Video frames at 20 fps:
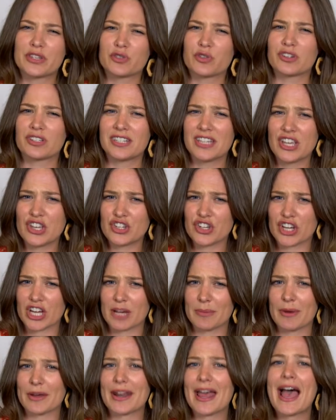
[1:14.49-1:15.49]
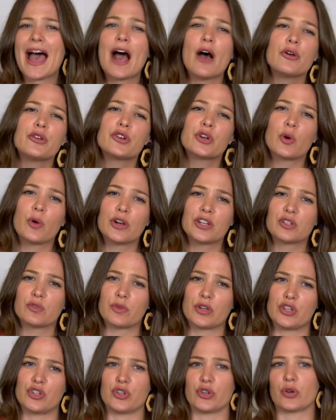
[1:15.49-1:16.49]
strategic about how you're going to
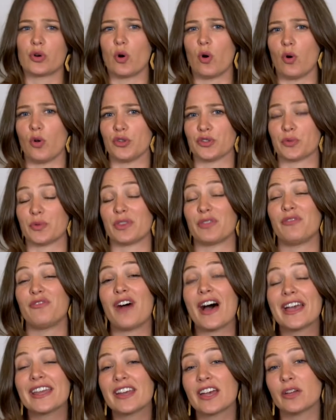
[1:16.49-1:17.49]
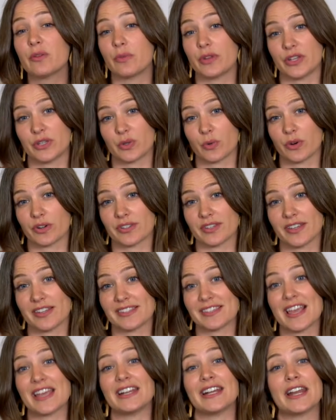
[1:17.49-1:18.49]
reach your goals with finite
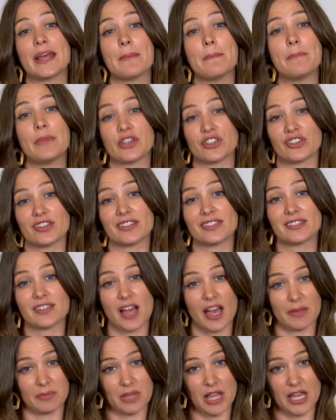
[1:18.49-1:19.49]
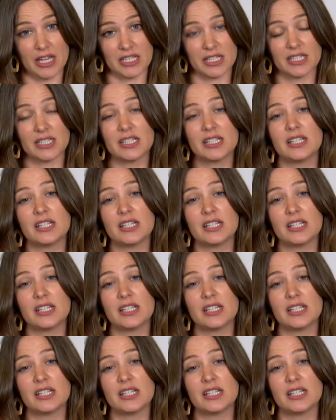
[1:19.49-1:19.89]
resources in an ambitious timeline.